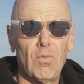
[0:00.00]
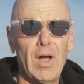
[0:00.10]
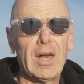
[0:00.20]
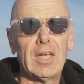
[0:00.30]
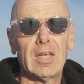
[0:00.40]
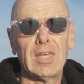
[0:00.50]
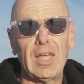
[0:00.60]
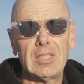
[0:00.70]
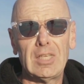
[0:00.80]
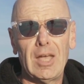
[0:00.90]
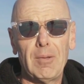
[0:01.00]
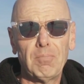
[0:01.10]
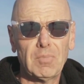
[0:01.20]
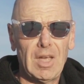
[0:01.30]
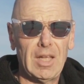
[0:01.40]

riding a KTM.